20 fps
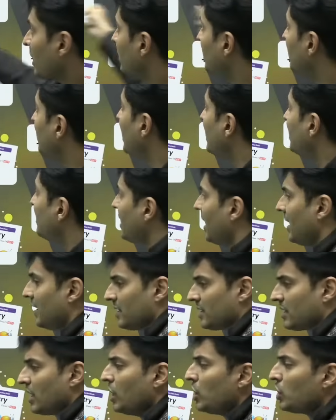This
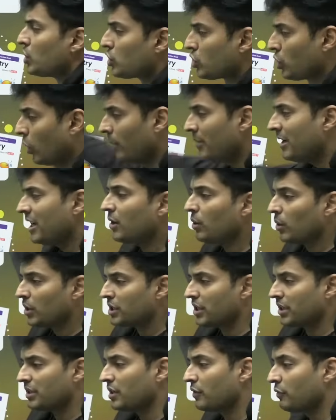has so many questions.